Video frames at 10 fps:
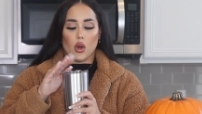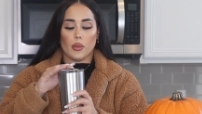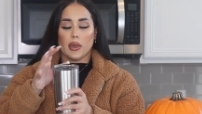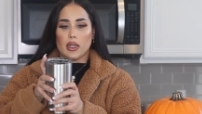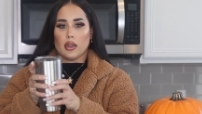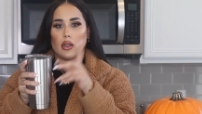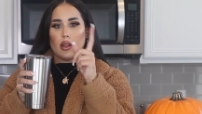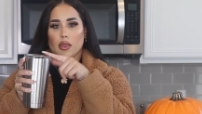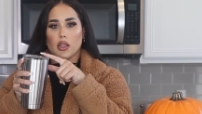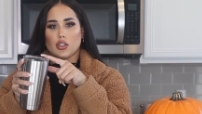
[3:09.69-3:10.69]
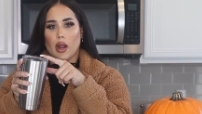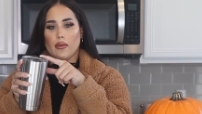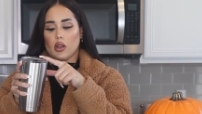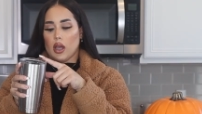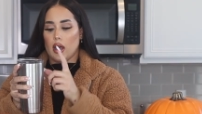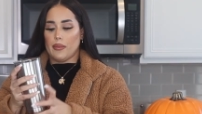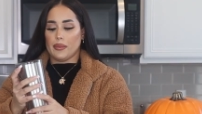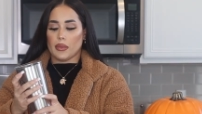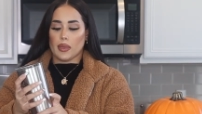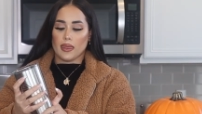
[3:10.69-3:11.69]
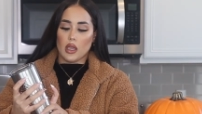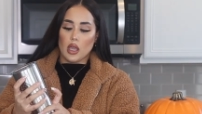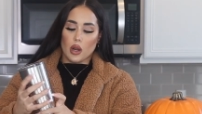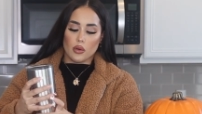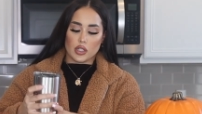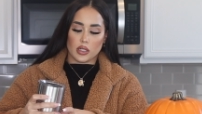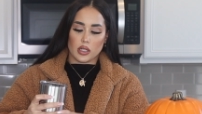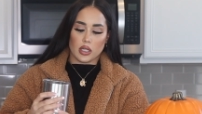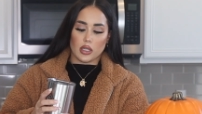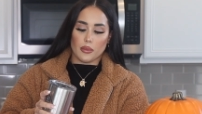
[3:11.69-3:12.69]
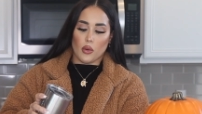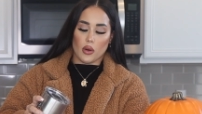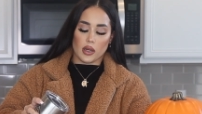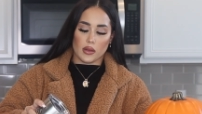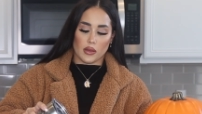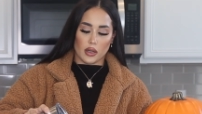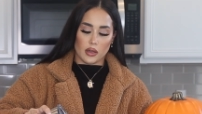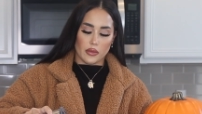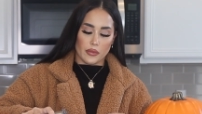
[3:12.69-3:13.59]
open the travel cup. We're just gonna pour it in there.